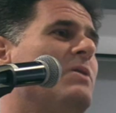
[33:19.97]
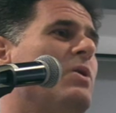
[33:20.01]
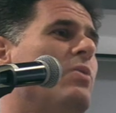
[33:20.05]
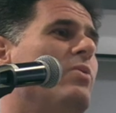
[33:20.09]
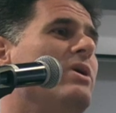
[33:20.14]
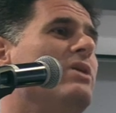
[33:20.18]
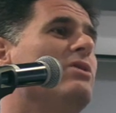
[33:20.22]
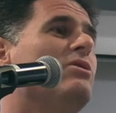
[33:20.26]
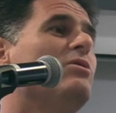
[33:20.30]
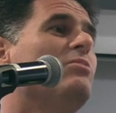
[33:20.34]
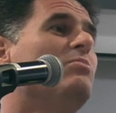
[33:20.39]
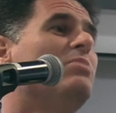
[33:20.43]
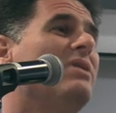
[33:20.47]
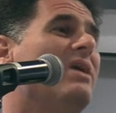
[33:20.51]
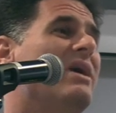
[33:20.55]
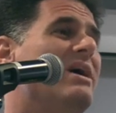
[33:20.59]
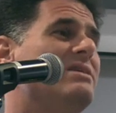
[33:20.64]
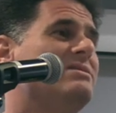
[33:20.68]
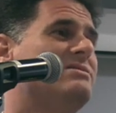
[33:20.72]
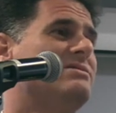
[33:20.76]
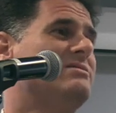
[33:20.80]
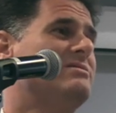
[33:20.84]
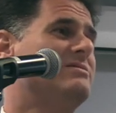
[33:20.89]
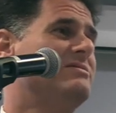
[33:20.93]
we are
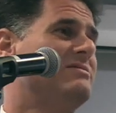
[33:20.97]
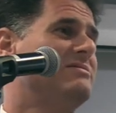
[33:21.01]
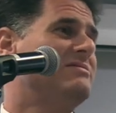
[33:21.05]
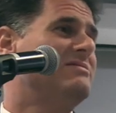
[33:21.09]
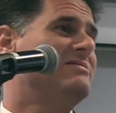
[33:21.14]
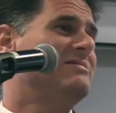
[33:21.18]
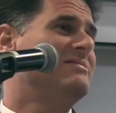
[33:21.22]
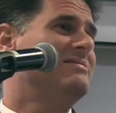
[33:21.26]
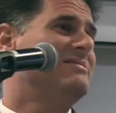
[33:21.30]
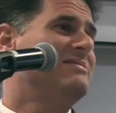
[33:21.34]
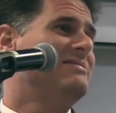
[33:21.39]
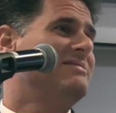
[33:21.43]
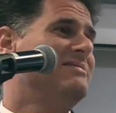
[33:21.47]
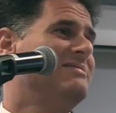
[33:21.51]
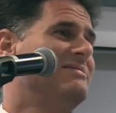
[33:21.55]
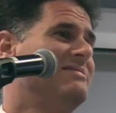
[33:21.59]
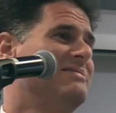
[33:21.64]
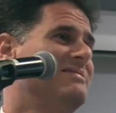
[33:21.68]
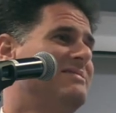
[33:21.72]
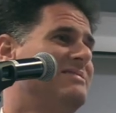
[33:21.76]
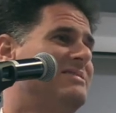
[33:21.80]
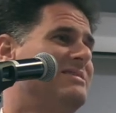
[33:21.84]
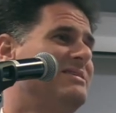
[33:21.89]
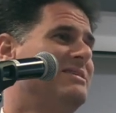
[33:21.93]
blessed
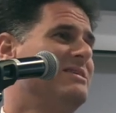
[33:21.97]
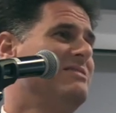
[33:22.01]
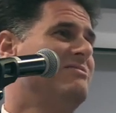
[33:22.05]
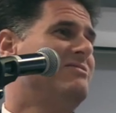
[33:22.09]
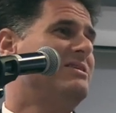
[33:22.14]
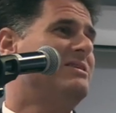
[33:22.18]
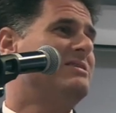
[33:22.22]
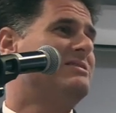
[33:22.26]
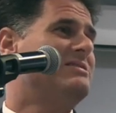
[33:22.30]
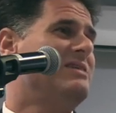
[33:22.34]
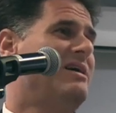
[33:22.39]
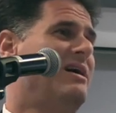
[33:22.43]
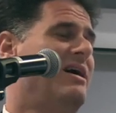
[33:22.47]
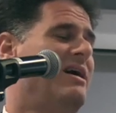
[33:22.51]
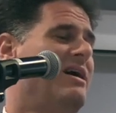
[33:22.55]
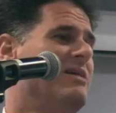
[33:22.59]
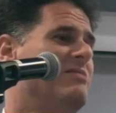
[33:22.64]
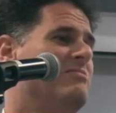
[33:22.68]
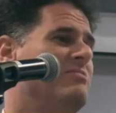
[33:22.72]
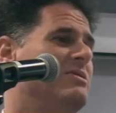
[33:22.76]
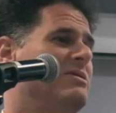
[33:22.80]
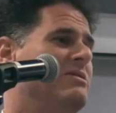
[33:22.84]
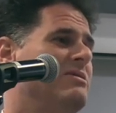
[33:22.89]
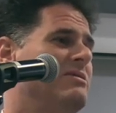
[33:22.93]
to live at a
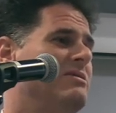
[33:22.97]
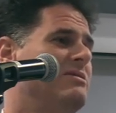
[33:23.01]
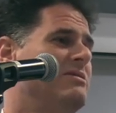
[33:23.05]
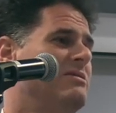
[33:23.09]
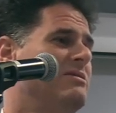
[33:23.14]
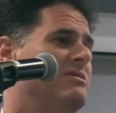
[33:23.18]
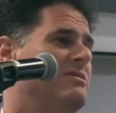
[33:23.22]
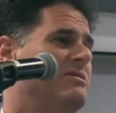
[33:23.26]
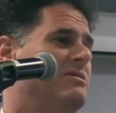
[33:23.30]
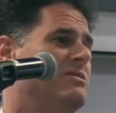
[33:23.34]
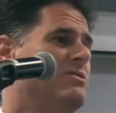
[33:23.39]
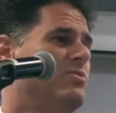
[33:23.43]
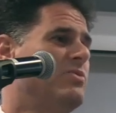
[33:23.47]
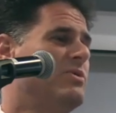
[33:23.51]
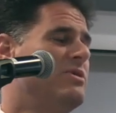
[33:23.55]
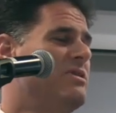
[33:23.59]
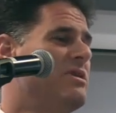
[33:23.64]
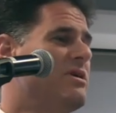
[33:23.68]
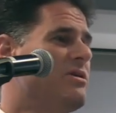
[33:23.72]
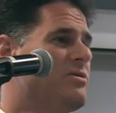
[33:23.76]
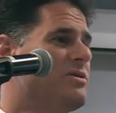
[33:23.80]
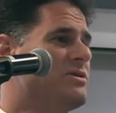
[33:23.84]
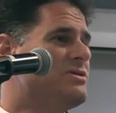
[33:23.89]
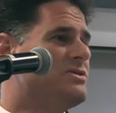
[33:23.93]
time
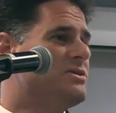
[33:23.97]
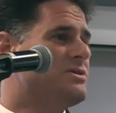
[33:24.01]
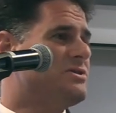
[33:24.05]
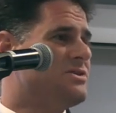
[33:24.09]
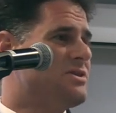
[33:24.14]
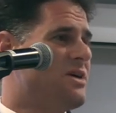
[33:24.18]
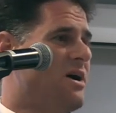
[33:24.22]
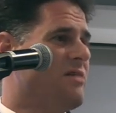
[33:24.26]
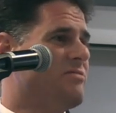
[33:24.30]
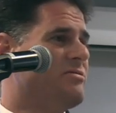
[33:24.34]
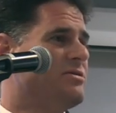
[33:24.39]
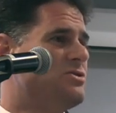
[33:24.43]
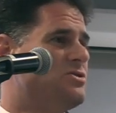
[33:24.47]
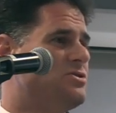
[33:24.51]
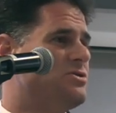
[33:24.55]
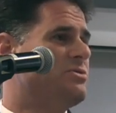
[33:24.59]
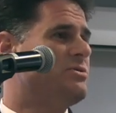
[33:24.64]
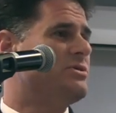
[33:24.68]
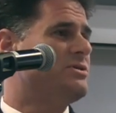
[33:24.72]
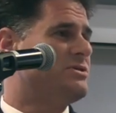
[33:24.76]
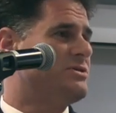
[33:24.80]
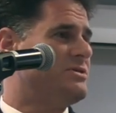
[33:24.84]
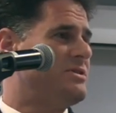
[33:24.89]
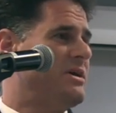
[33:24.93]
when there is a sovereign
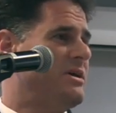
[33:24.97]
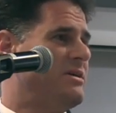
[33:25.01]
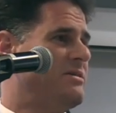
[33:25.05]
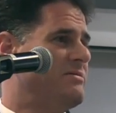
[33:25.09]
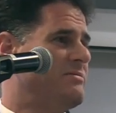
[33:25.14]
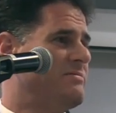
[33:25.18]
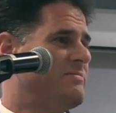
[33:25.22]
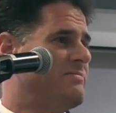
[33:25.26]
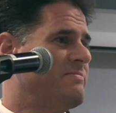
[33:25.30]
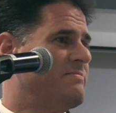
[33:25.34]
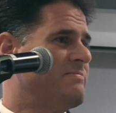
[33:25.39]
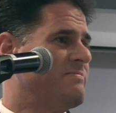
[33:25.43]
Jewish state.